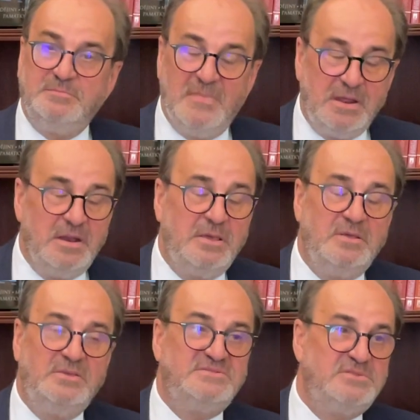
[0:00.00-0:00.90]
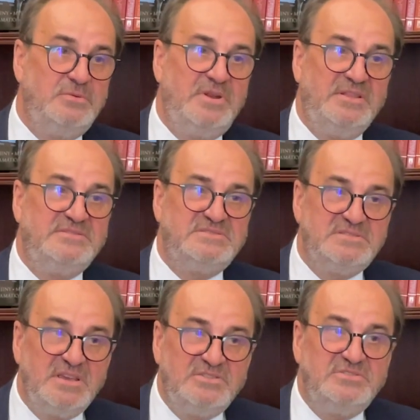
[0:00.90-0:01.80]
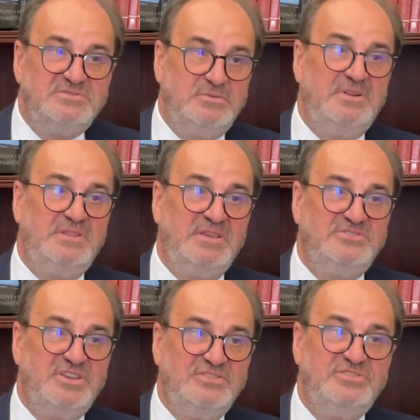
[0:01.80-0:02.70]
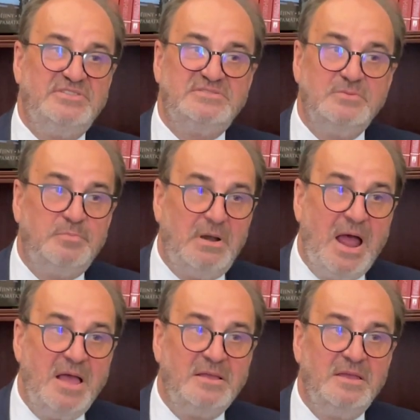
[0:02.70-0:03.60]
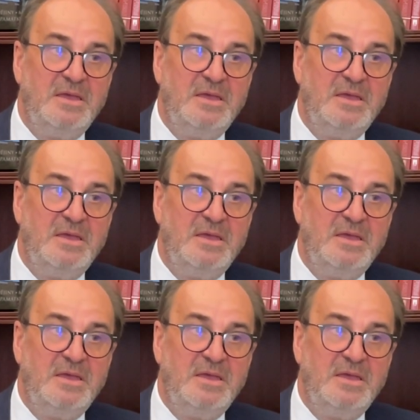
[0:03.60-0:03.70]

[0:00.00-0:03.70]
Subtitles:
mainly student exchanges to Prague,